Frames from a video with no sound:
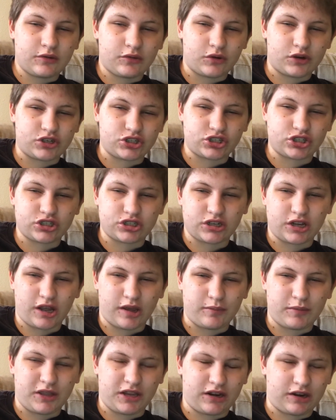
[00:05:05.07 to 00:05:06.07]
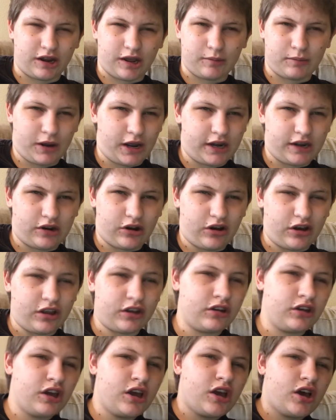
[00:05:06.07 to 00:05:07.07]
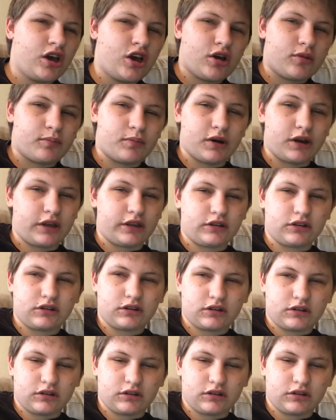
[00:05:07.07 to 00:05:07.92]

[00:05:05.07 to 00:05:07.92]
which, I mean, I might not. But